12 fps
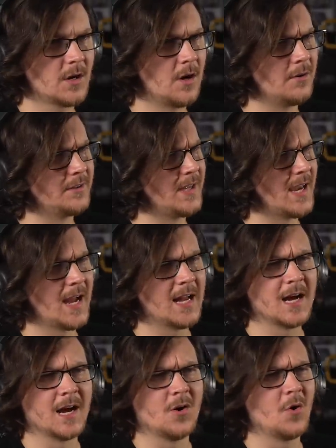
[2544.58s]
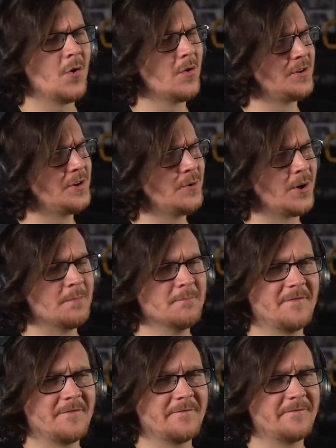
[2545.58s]
Oh, yeah. Oh, you are
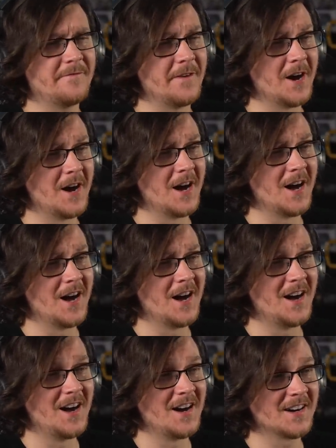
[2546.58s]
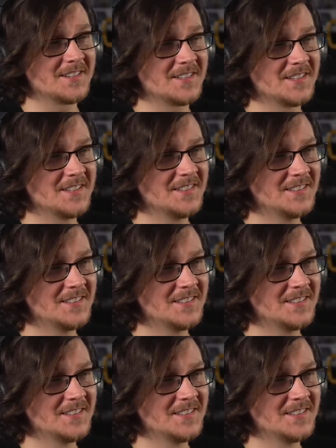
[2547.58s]
fucked.